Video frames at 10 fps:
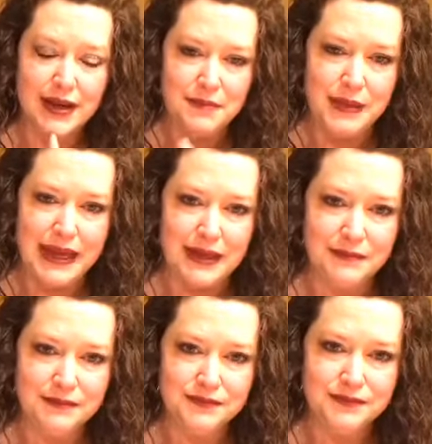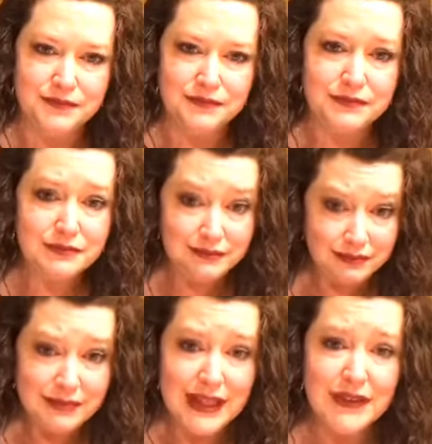men,
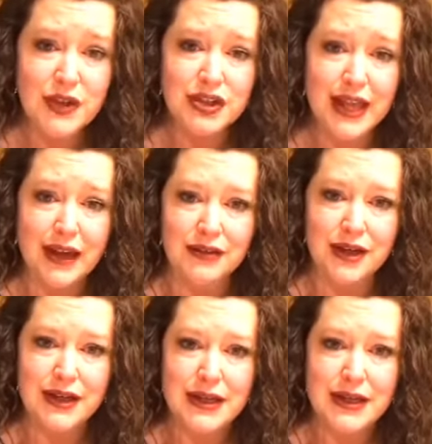and they're scared.